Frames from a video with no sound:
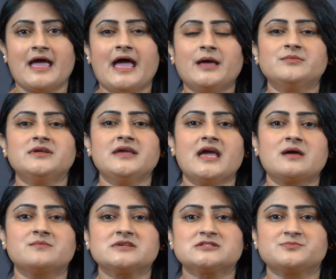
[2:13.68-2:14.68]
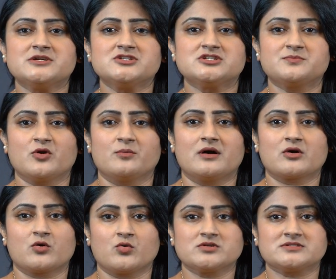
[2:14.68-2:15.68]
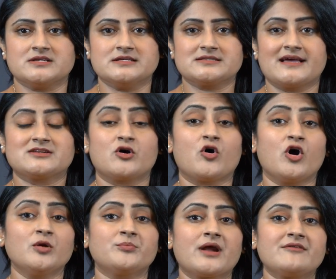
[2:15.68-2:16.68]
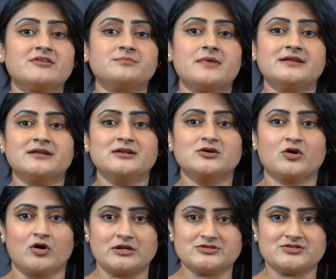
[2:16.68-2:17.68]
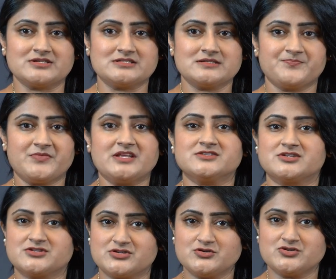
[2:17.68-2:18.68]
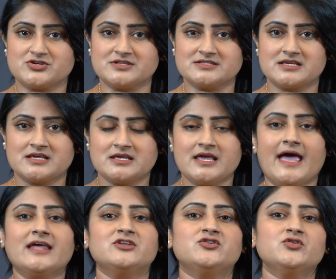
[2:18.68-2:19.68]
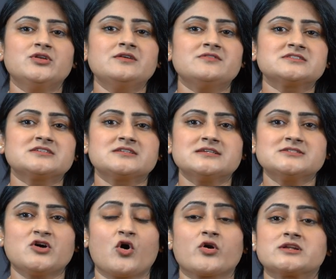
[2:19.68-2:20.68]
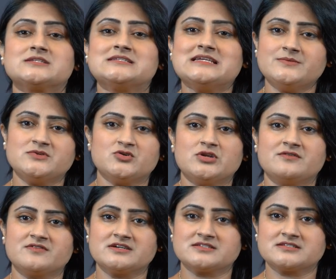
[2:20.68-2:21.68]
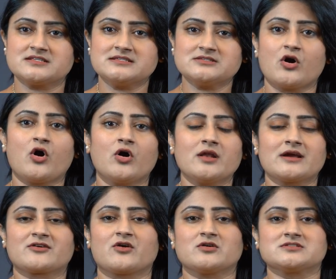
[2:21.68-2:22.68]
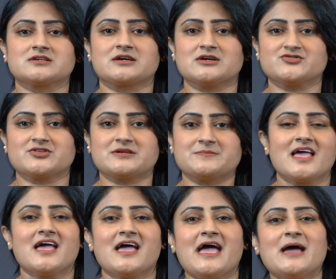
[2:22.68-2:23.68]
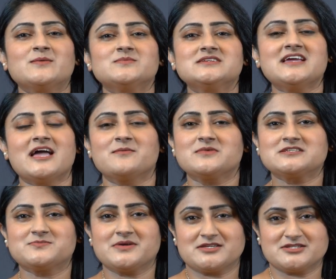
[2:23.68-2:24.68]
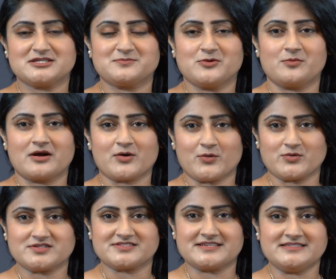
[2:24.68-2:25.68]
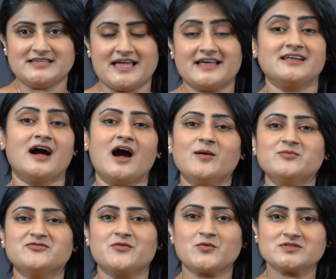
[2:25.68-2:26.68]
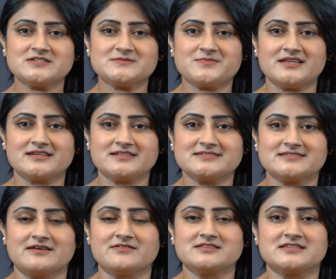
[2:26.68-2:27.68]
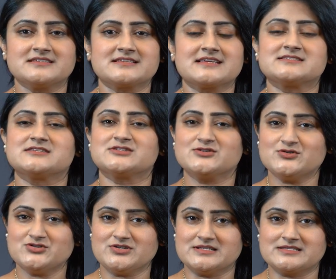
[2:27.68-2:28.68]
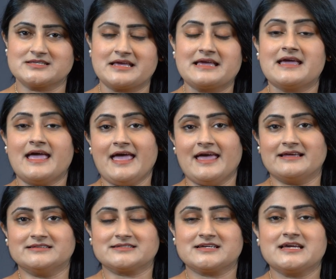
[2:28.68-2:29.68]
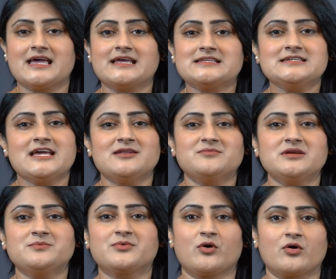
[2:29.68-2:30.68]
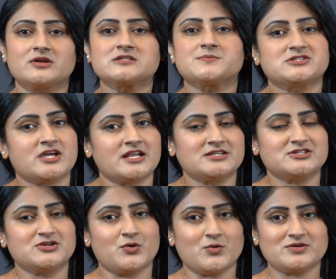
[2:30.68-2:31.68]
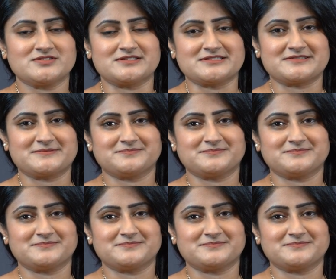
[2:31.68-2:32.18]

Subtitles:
MD, MS, PG Diploma Courses at all private medical colleges, institutions and universities or deemed universities all across the country. MD, MS, PG Diploma Courses at Armed Forces Medical Services Institutions and DNB Broad Specialty Courses.